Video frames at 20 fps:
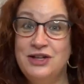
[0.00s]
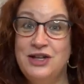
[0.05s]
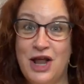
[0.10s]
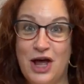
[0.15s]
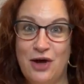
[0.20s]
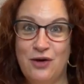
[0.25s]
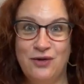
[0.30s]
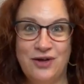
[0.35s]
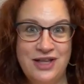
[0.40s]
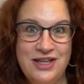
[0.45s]

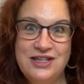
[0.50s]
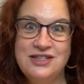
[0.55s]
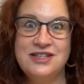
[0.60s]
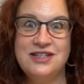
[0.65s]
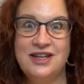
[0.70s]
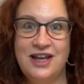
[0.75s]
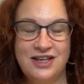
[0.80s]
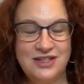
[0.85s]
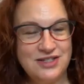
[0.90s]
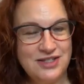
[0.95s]
no,
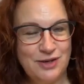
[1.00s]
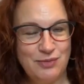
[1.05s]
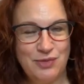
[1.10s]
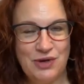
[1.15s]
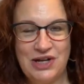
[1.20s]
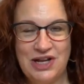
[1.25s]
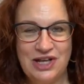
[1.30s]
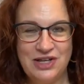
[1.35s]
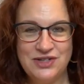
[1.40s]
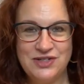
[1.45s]
he's not,
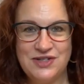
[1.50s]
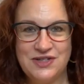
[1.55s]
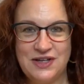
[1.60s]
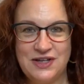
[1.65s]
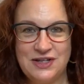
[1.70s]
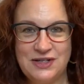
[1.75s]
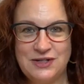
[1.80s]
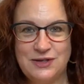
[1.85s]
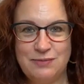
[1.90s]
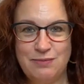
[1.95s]
someone
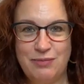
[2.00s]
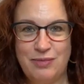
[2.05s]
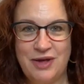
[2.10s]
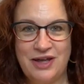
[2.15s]
else's.